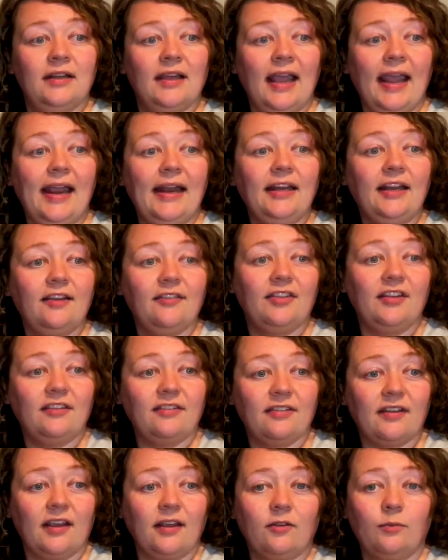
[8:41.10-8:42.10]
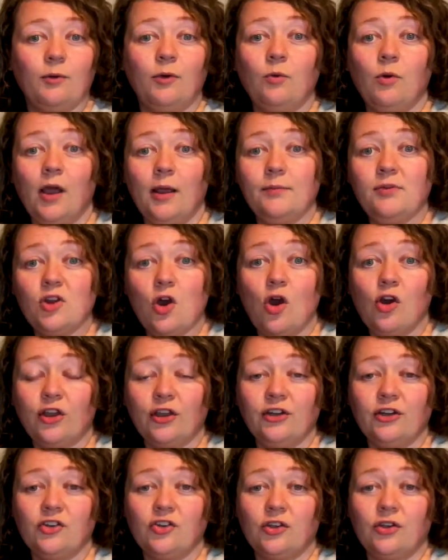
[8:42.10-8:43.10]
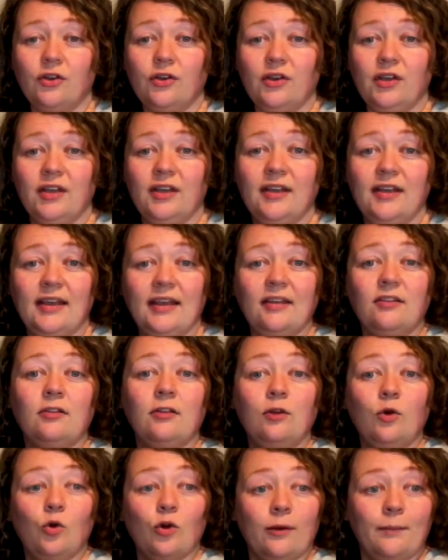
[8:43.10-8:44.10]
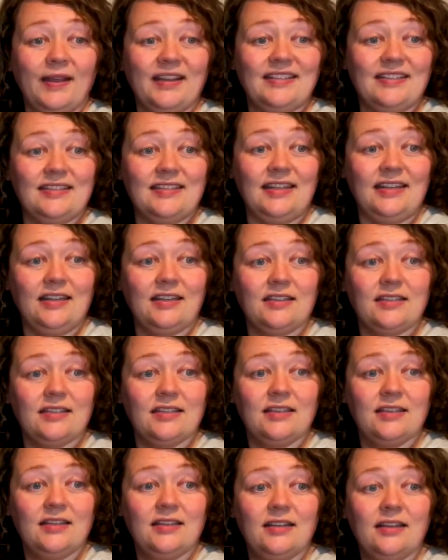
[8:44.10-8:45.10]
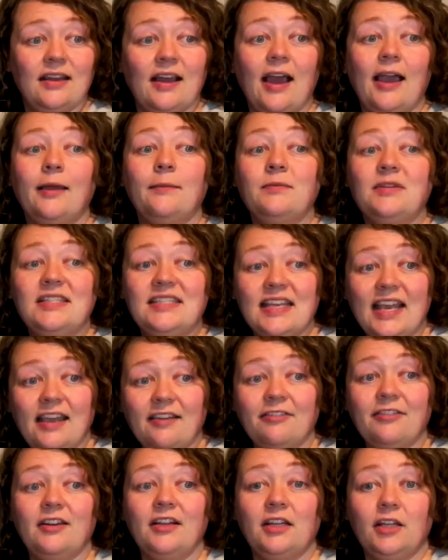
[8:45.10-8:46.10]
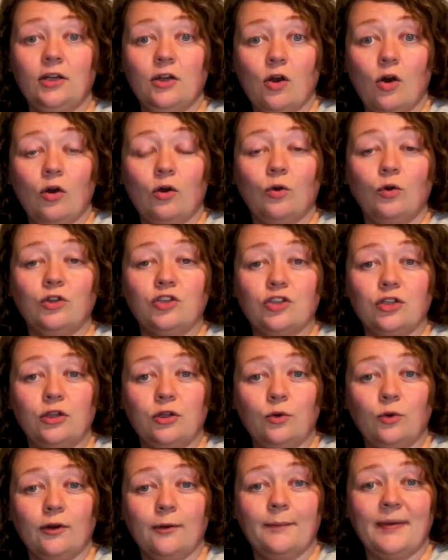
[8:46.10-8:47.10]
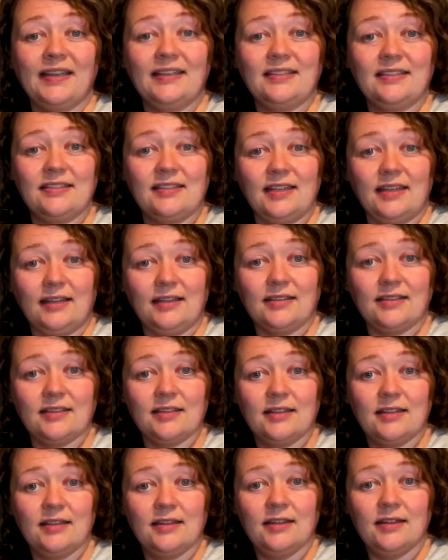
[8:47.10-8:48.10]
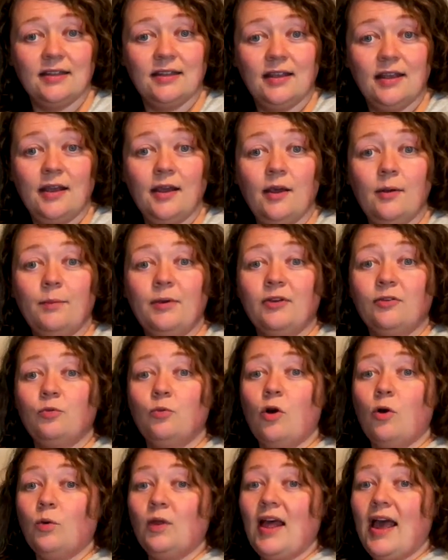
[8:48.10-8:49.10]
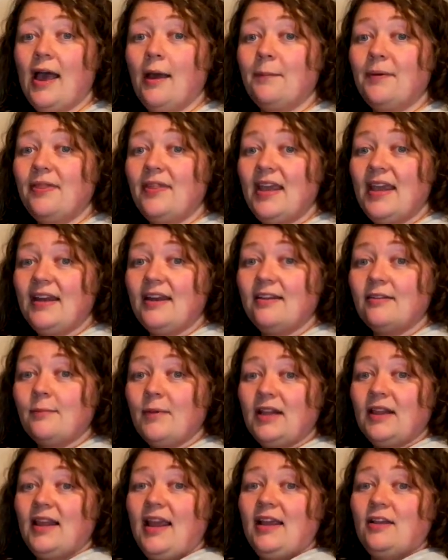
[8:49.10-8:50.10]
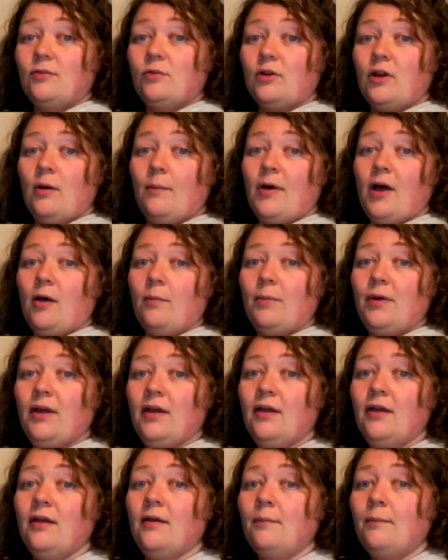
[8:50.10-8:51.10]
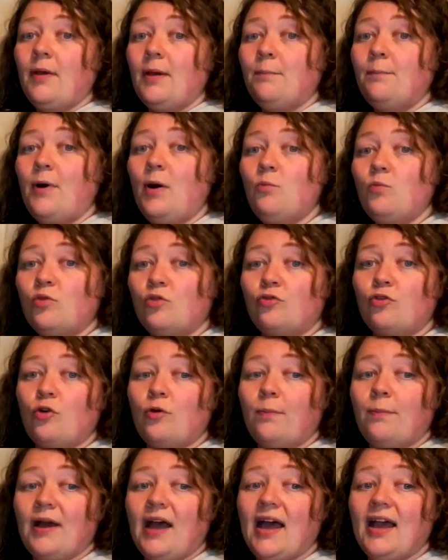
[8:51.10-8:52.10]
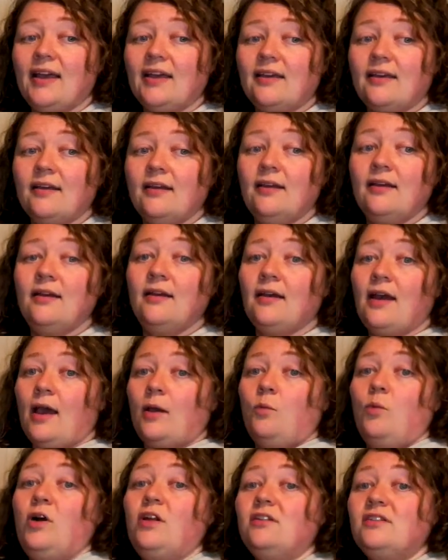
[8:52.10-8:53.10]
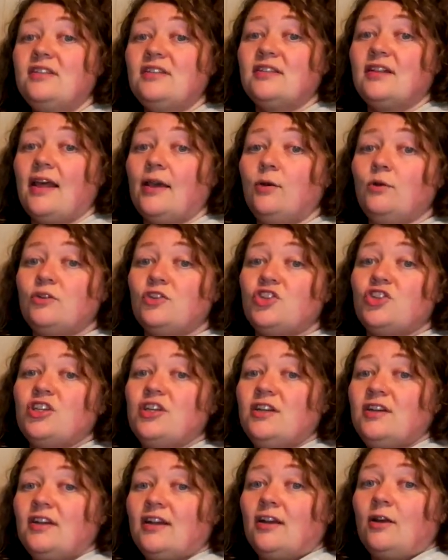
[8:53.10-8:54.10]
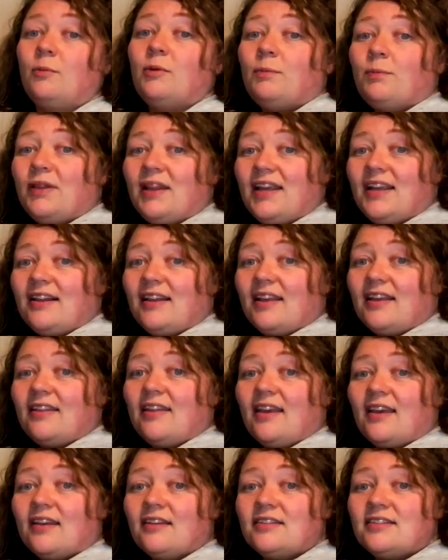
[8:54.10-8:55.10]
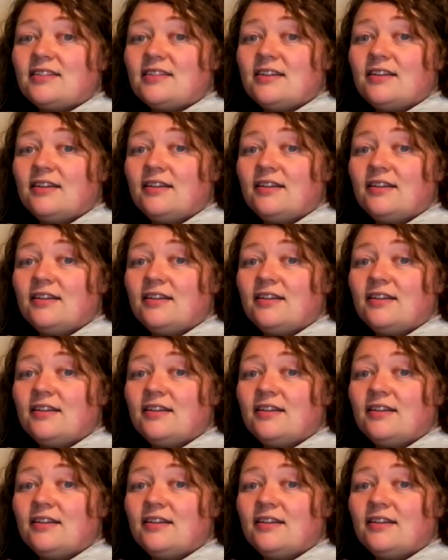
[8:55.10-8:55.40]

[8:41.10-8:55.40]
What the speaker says: any of these things. But what I'm not going to do is lower my seat. I'm definitely not going to lower my seat, because what will happen then is my legs will come up, my bum will roll back, I will slouch, and I'll be playing like this.